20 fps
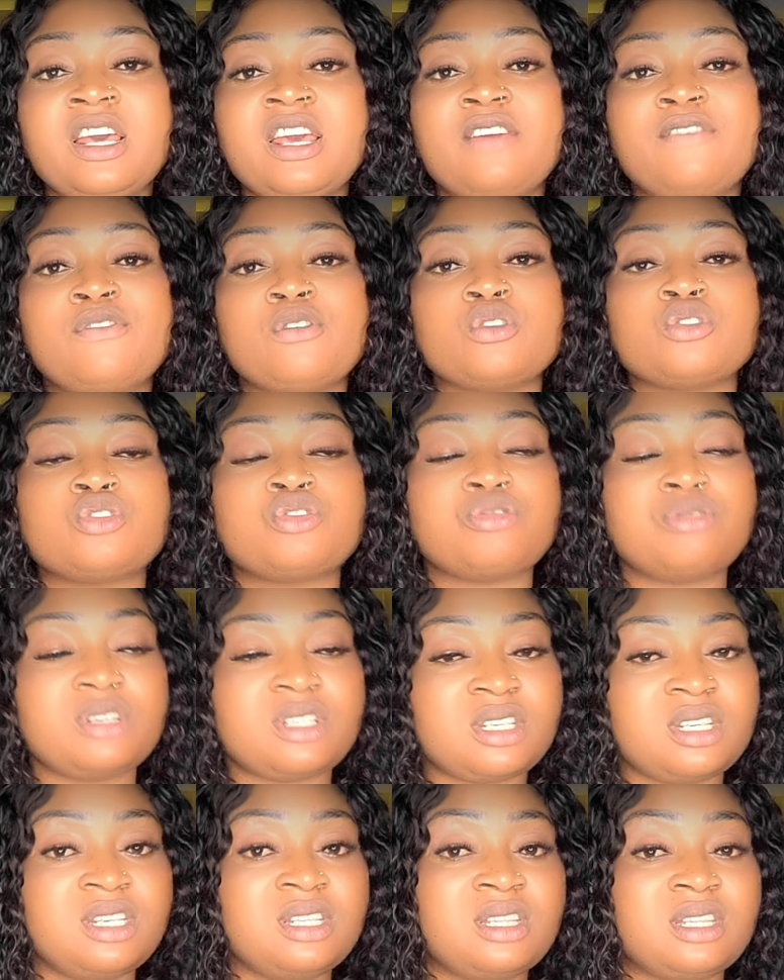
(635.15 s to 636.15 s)
if you're
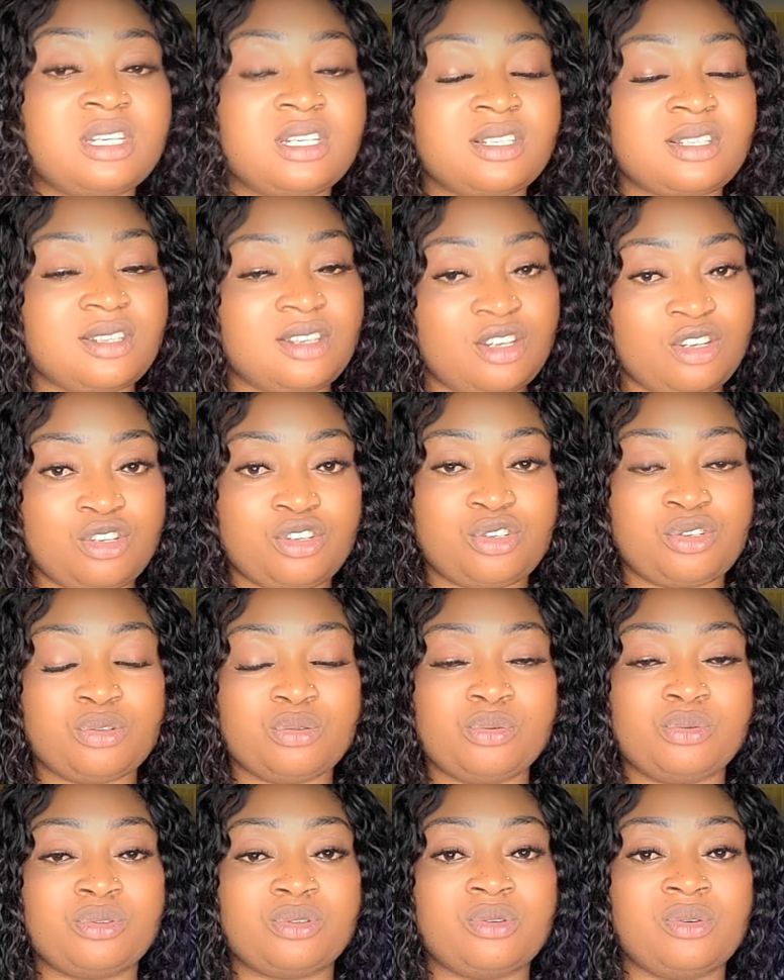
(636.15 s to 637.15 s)
treating these
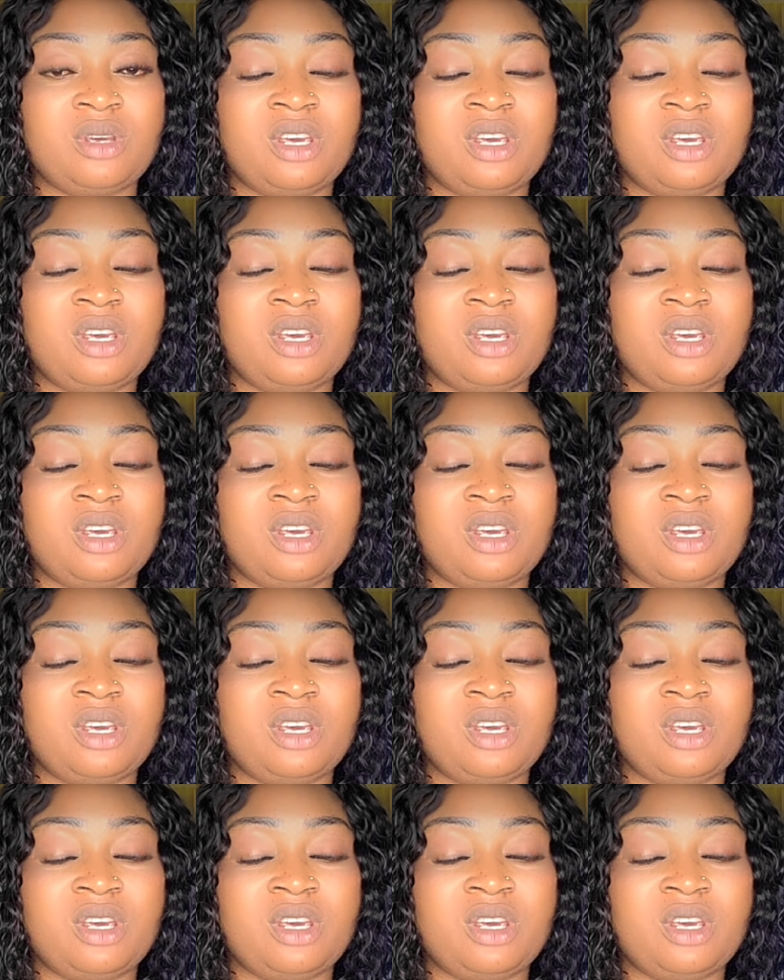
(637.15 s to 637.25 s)
issues.